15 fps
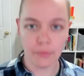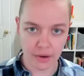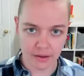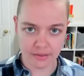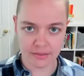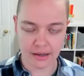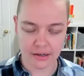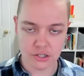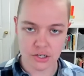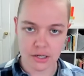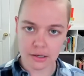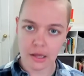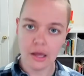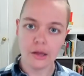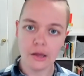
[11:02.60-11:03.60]
a
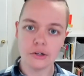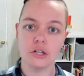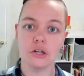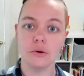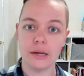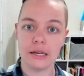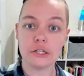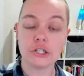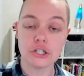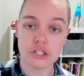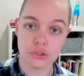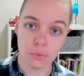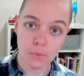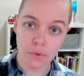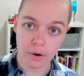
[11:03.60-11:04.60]
session to
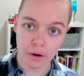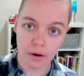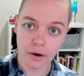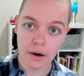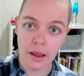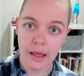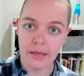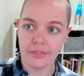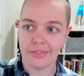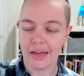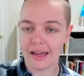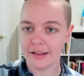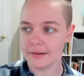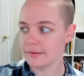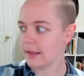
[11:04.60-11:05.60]
ensure
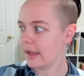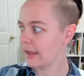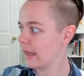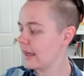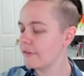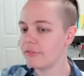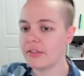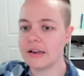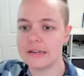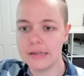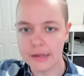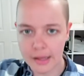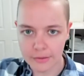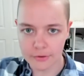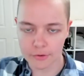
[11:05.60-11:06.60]
that, like, if they did
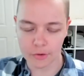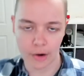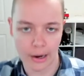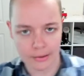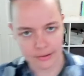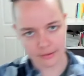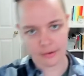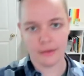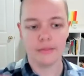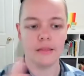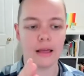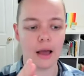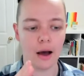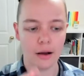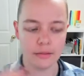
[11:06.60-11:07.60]
get distracted, they
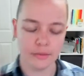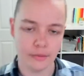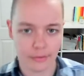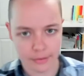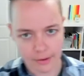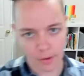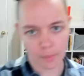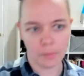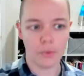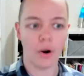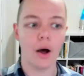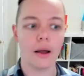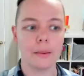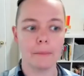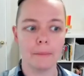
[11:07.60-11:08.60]
constantly are
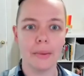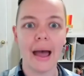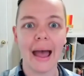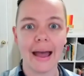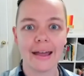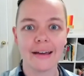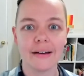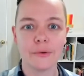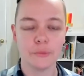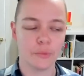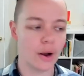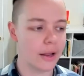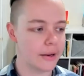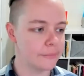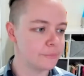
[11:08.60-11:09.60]
brought back,
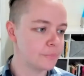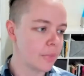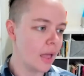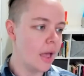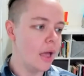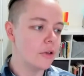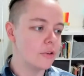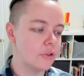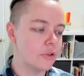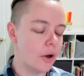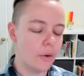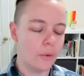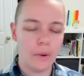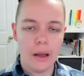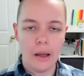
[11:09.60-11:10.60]
right?
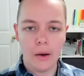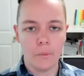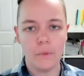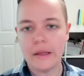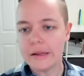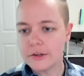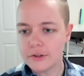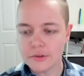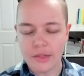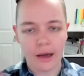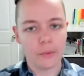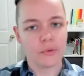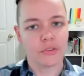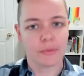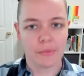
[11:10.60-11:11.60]
So we can do that
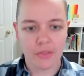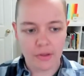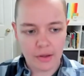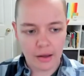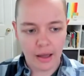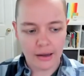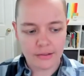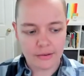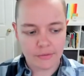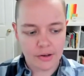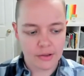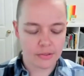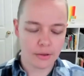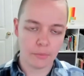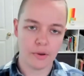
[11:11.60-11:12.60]
with some of the activities
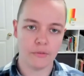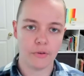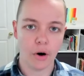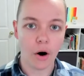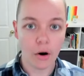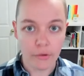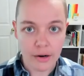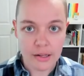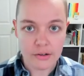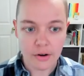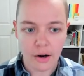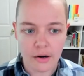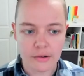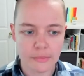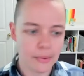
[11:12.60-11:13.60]
that we've already
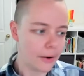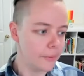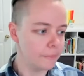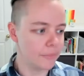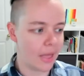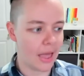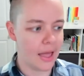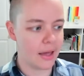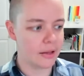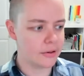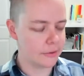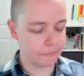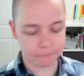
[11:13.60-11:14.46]
talked about. And